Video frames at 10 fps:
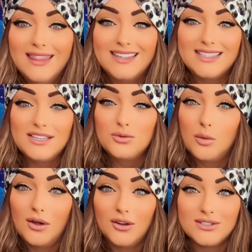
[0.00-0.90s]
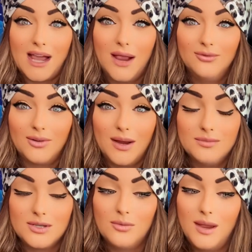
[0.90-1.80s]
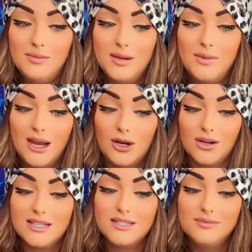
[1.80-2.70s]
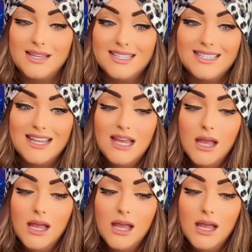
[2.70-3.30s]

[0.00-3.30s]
This is winter time frame. So maybe by Christmas,